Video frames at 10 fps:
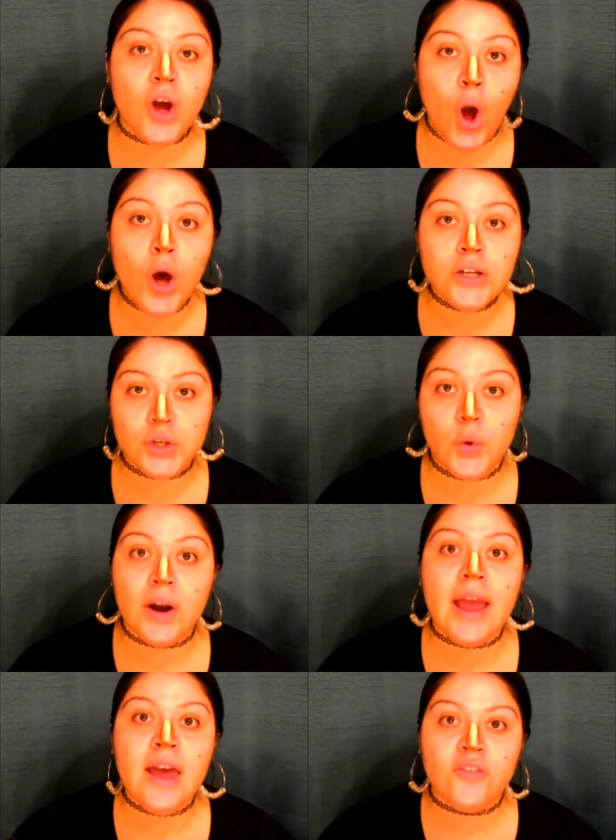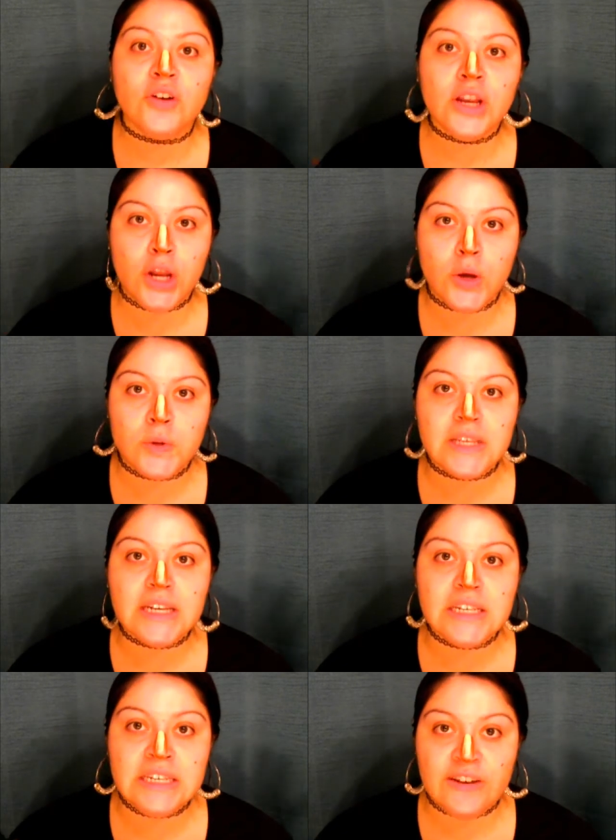contour every nose
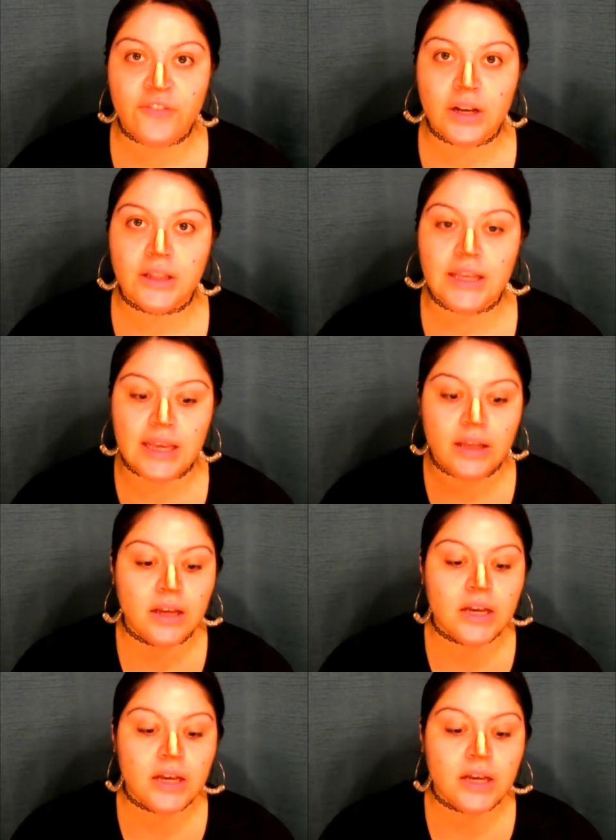differently.